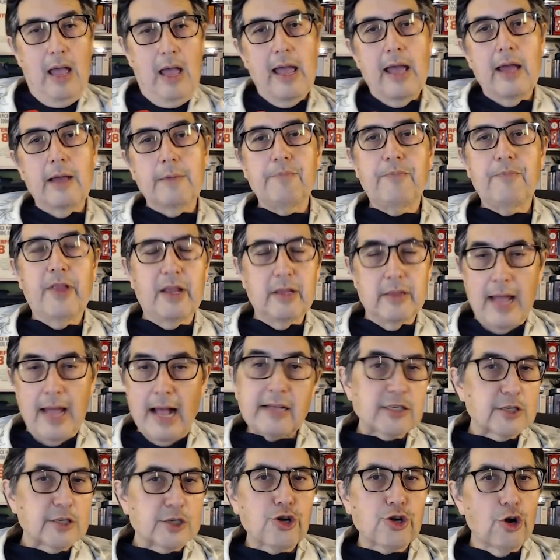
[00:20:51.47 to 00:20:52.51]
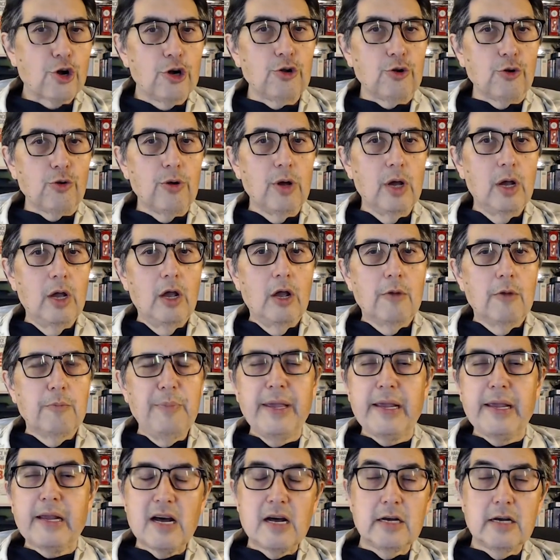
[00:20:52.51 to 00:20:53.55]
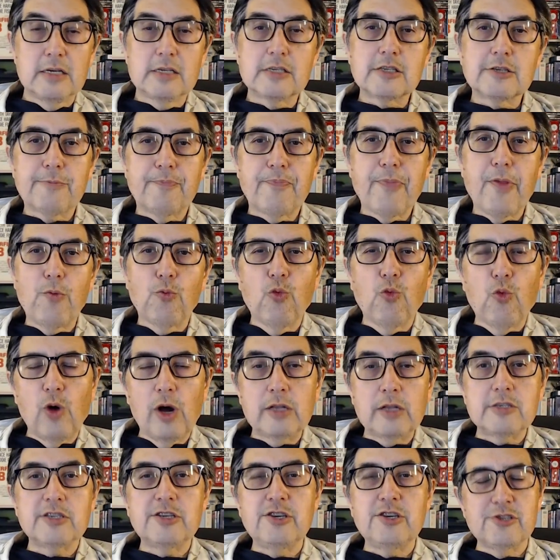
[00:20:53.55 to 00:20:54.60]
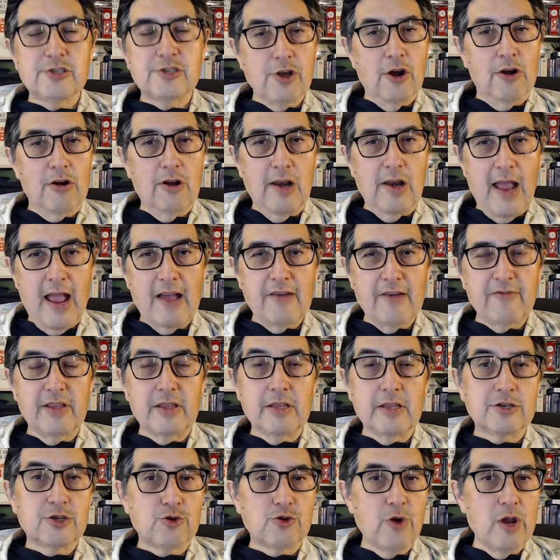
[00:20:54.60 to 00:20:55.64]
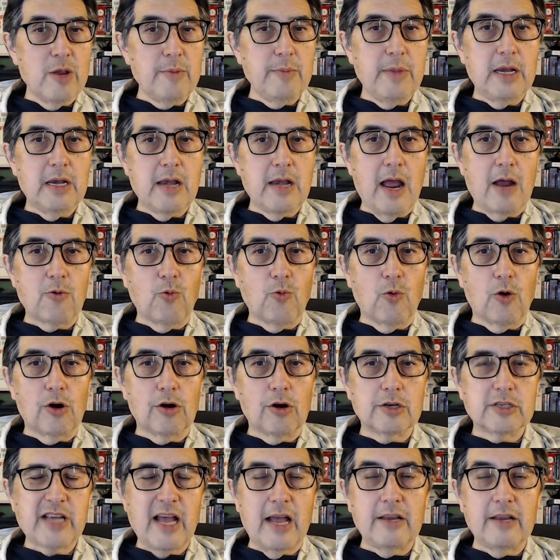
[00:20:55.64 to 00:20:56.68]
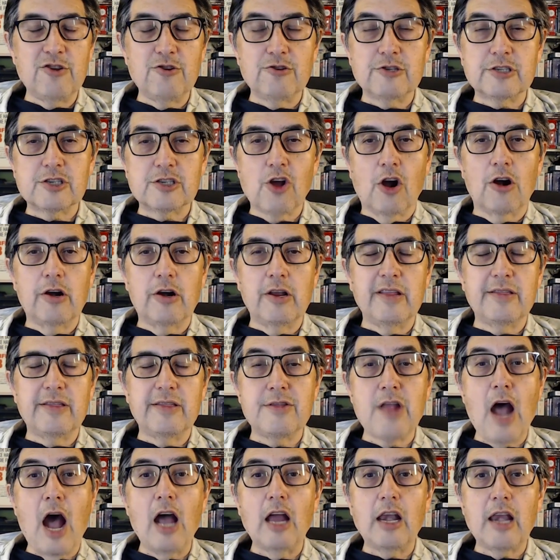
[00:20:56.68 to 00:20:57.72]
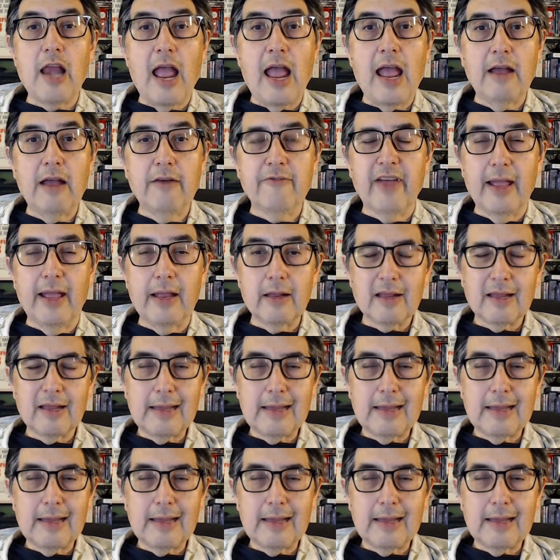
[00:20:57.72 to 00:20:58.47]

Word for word: and that's true because once you started having the streaming networks and you started not having